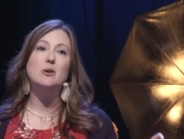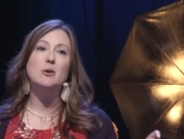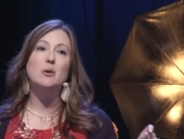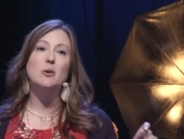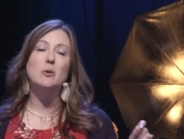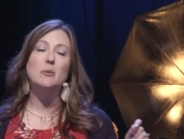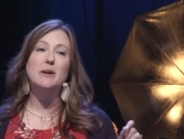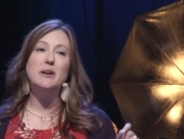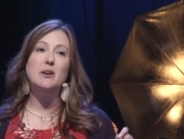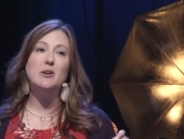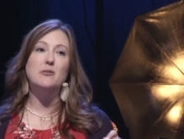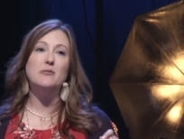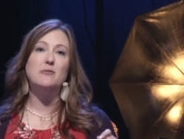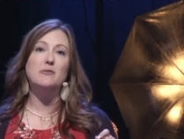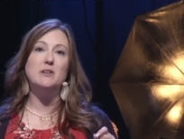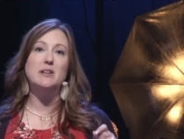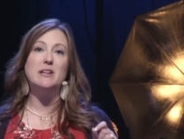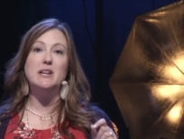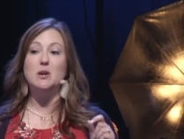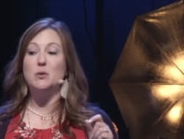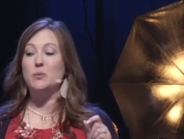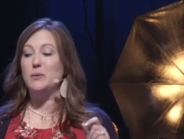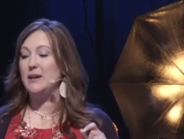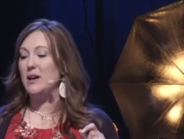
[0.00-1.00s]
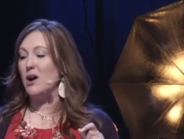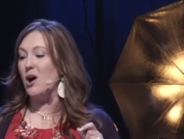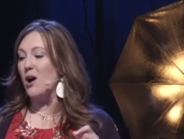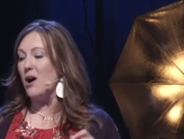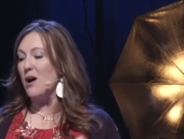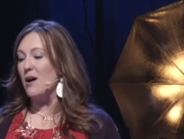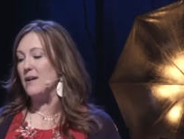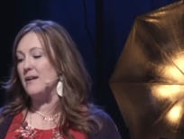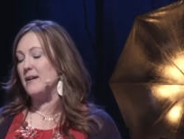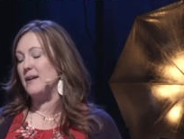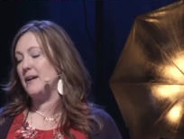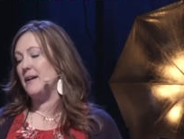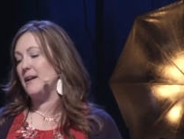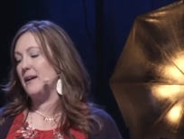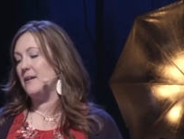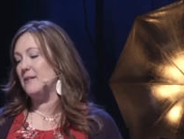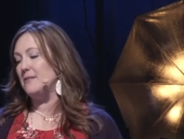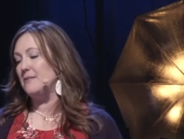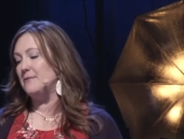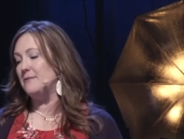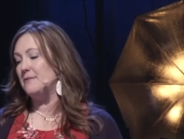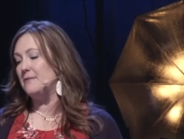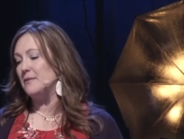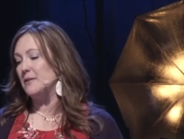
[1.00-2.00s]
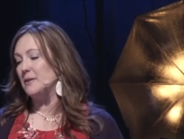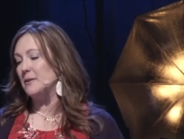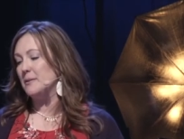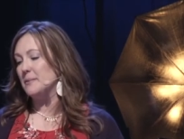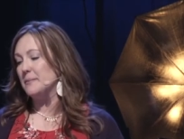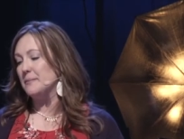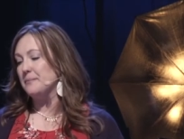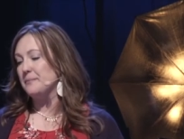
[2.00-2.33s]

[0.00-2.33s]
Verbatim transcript: or we don't feel like we are enough.